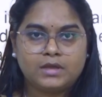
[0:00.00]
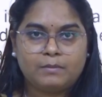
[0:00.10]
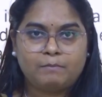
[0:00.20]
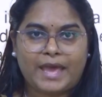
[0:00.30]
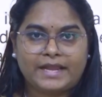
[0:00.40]

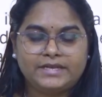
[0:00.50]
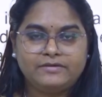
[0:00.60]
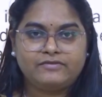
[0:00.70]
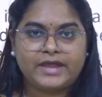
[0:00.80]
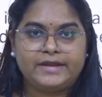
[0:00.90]

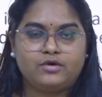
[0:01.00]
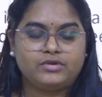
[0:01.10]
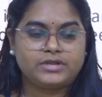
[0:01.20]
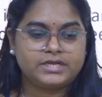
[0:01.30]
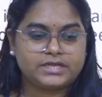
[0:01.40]
magnified, or
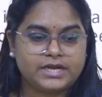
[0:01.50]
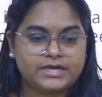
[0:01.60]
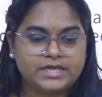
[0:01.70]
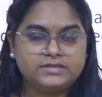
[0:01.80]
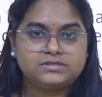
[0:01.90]
it
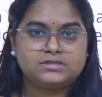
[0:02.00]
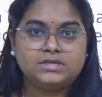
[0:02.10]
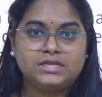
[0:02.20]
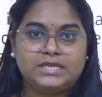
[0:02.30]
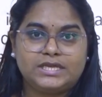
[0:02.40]
contains the
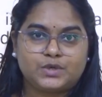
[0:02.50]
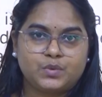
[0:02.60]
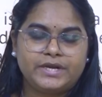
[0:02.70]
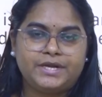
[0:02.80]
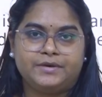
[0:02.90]

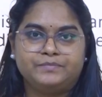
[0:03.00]
liquid